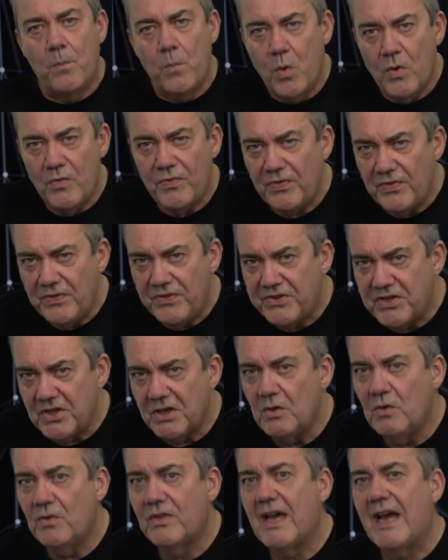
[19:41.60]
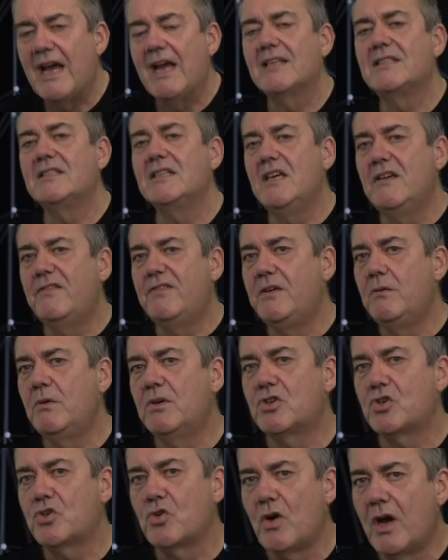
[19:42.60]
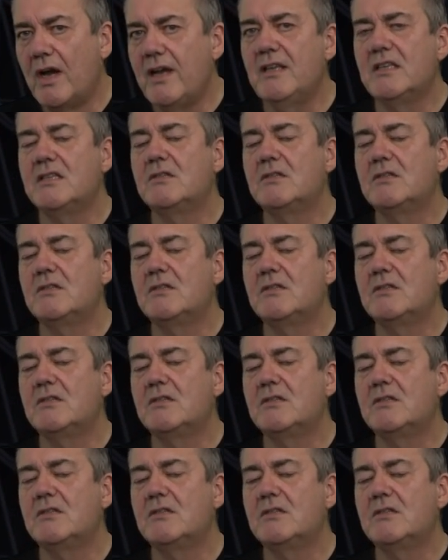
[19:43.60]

wouldn't do that if you were trying